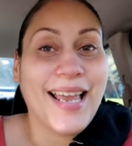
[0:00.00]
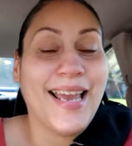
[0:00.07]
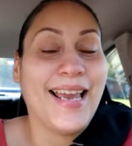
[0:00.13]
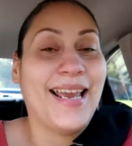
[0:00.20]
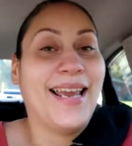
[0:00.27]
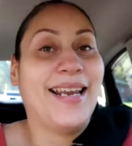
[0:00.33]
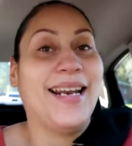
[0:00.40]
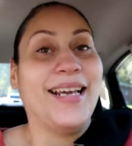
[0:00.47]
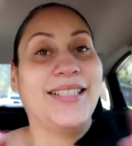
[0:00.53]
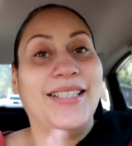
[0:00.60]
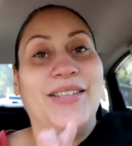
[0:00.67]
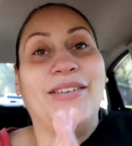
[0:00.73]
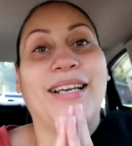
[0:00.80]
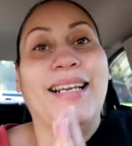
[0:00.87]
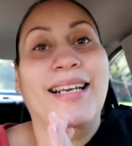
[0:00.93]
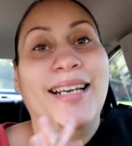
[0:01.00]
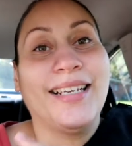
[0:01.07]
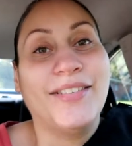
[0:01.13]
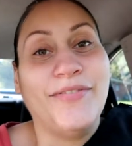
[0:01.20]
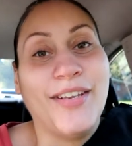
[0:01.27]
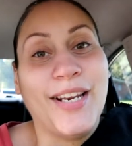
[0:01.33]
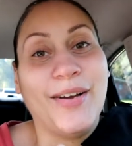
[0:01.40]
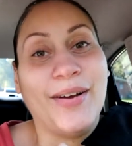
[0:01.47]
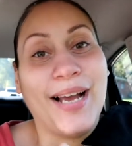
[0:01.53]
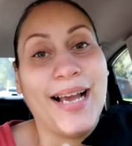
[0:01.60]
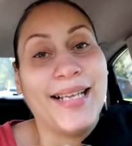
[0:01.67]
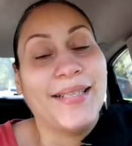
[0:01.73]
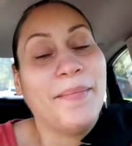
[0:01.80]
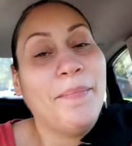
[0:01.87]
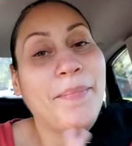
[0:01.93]
and I see you again next video,
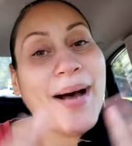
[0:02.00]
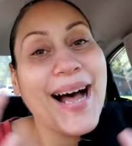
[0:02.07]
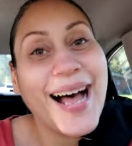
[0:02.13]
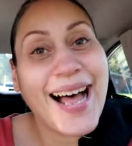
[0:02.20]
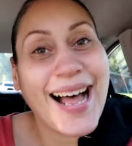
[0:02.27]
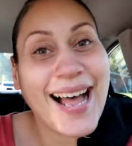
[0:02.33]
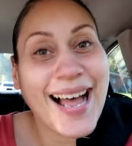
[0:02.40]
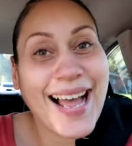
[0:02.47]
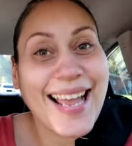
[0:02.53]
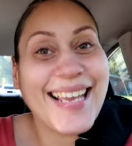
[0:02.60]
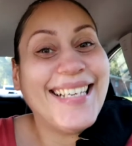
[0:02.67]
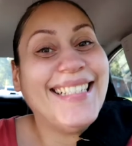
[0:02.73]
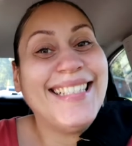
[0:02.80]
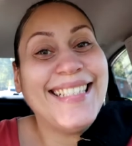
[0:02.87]
guys. Bye.